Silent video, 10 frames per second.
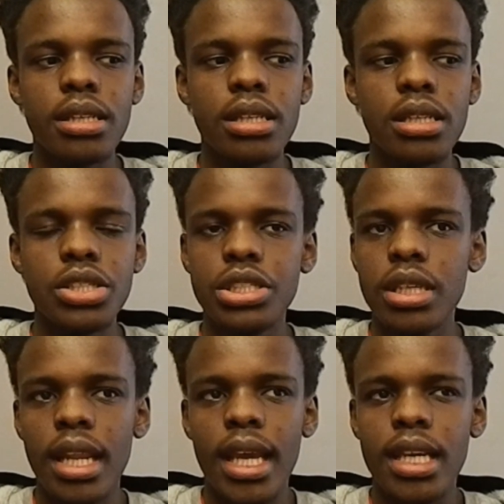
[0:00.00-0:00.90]
it's
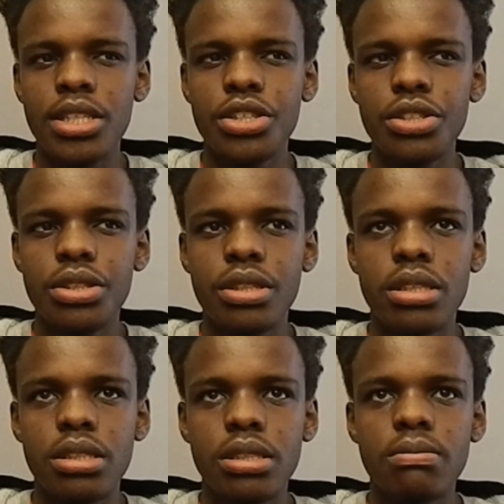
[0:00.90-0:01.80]
like it just,
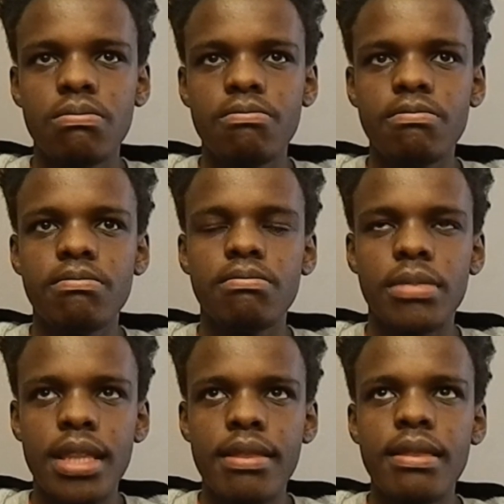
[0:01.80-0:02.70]

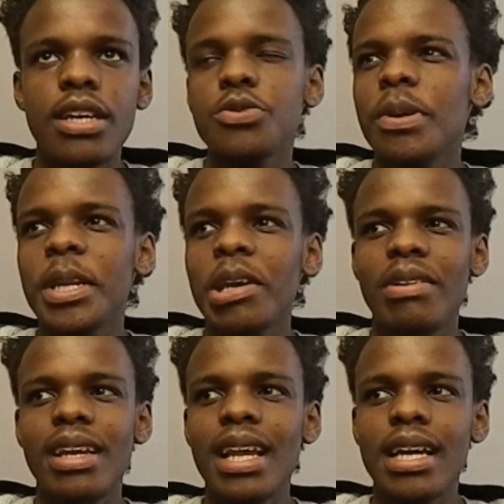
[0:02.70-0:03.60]
that's when I
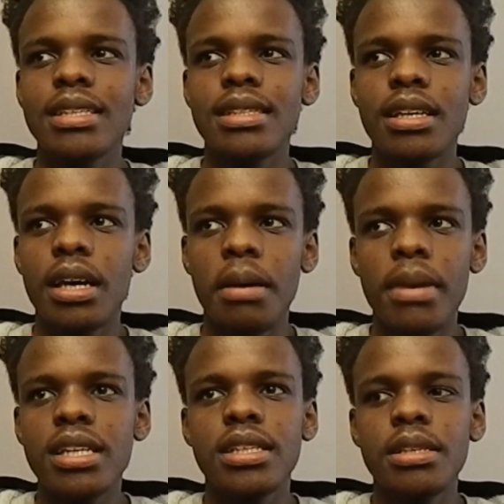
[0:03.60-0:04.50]
realized I'm
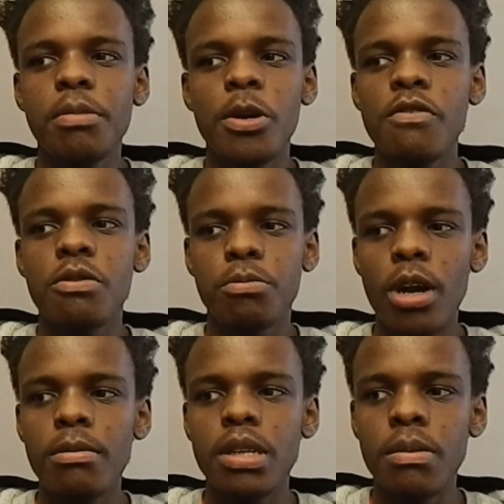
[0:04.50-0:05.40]
actually part of the
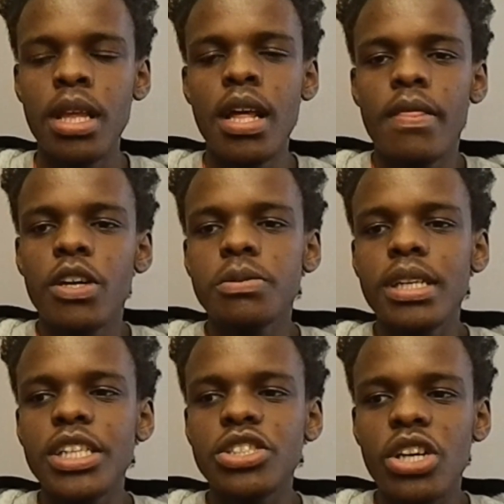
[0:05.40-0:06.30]
problem. That's when
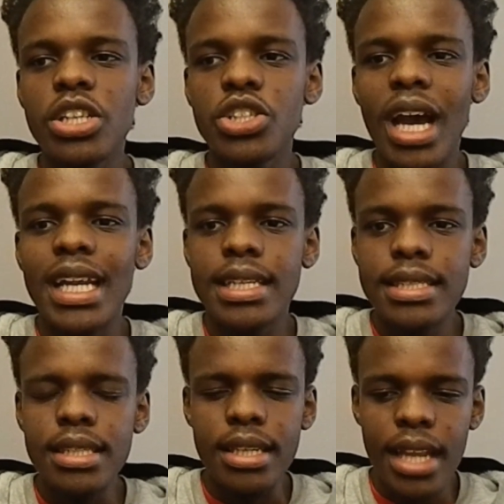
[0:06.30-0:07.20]
I started to
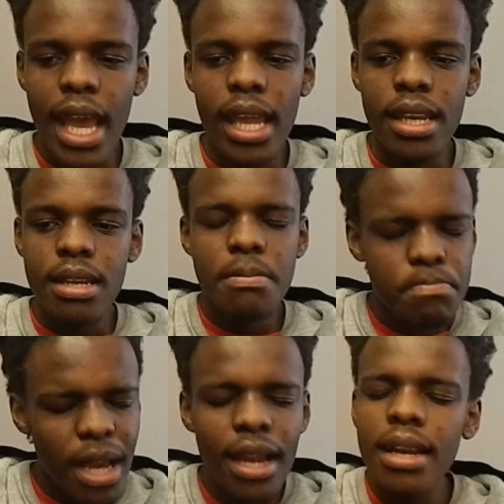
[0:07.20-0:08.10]
understand
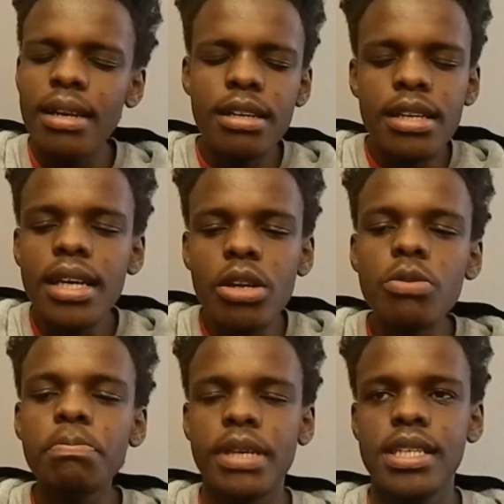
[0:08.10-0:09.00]
a
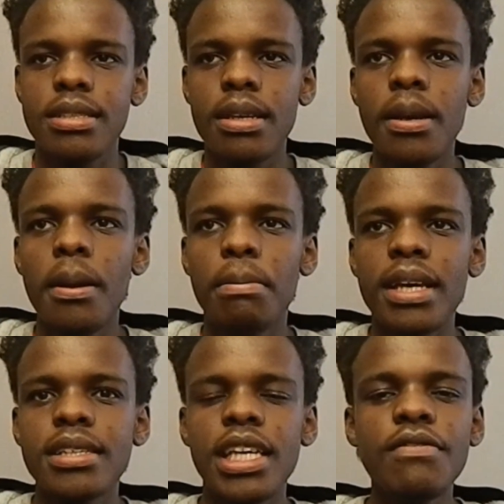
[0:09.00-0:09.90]
little bit
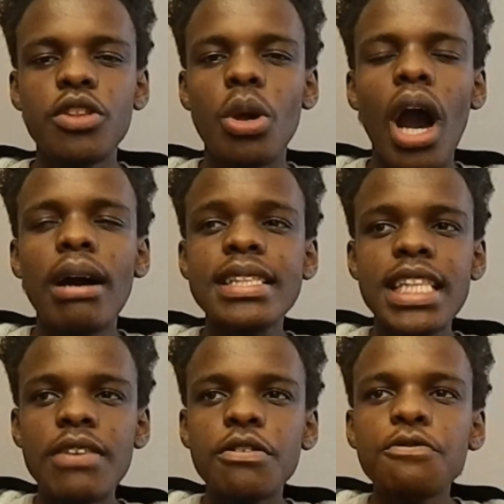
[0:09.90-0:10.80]
better, even though I'll
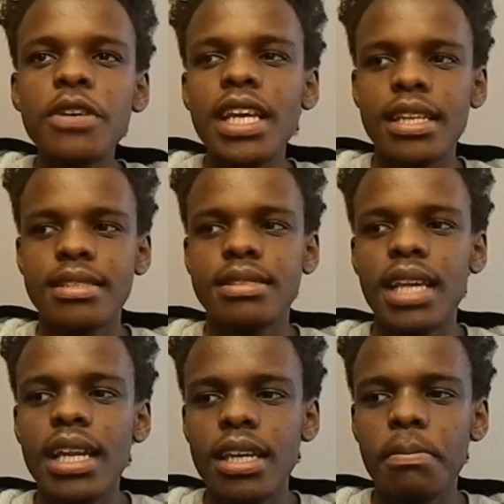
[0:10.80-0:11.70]
never fully
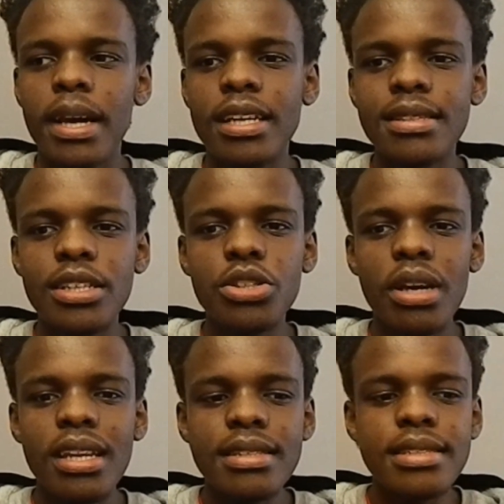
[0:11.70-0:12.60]
understand it, but I started to
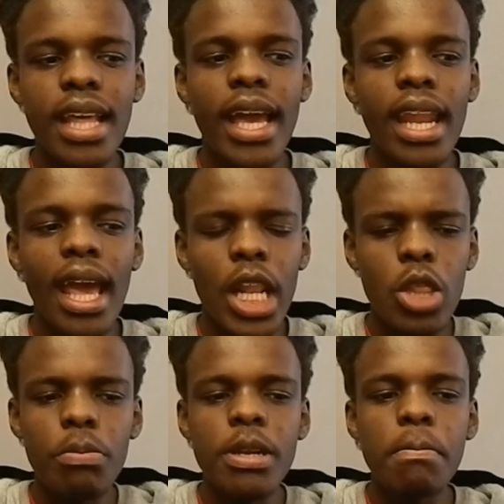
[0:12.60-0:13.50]
understand a little
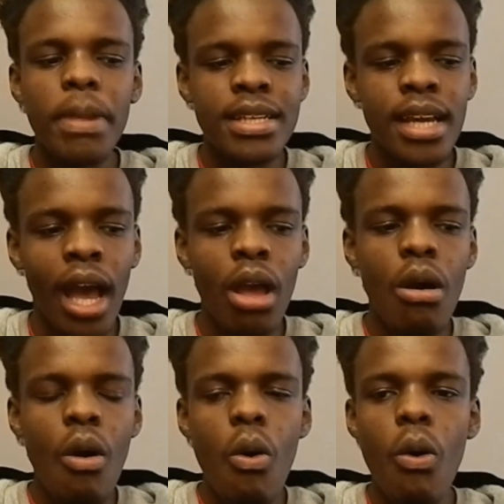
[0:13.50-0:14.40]
bit better
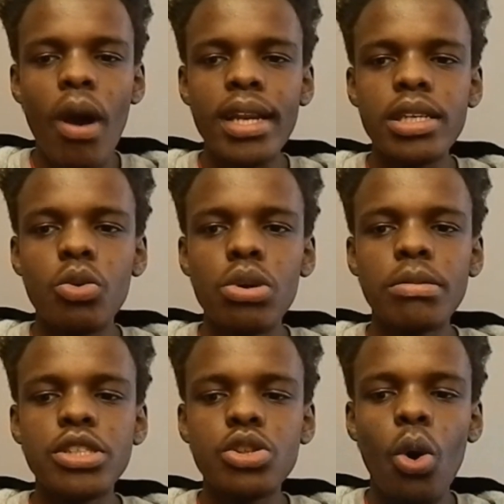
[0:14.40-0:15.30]
what
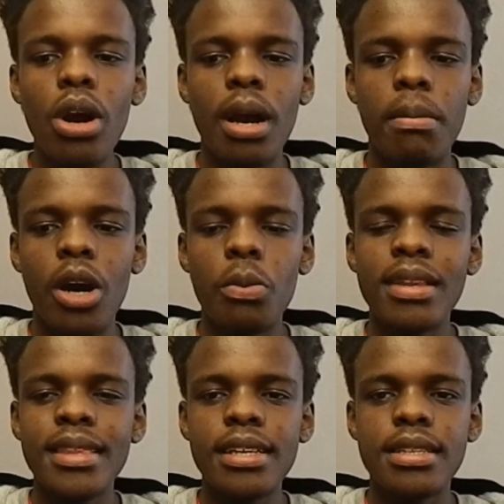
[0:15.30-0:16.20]
women talk about when
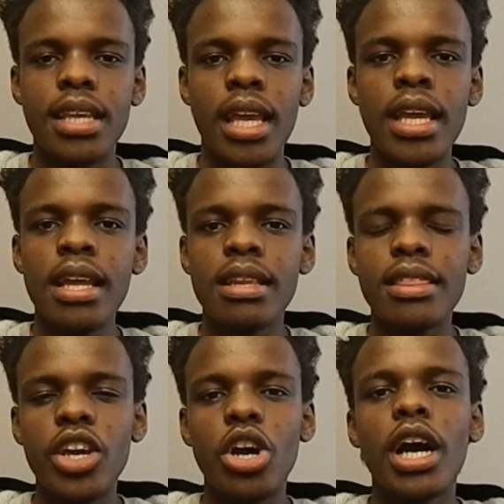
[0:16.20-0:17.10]
they say that
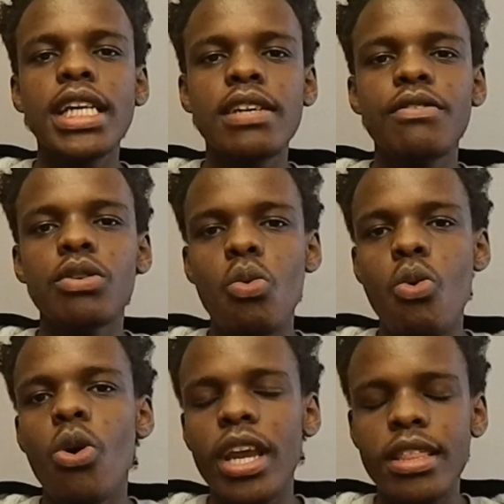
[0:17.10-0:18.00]
they can't even
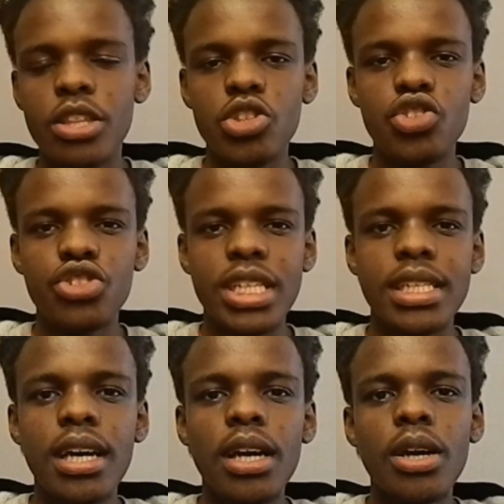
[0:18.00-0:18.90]
walk in the street
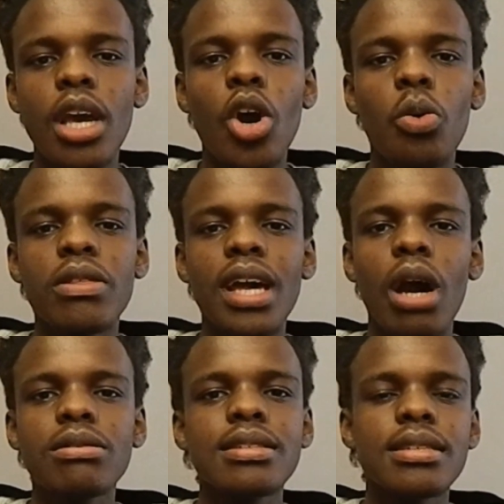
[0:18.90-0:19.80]

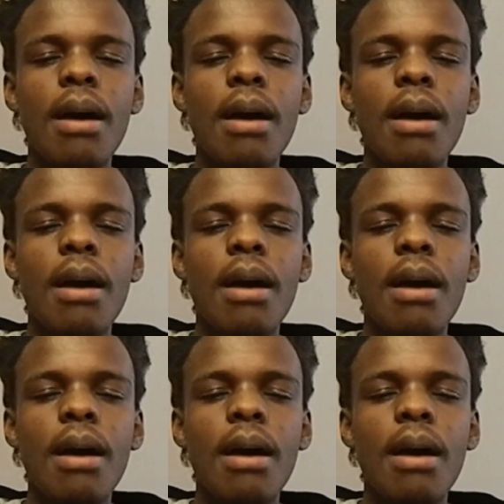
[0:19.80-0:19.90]
without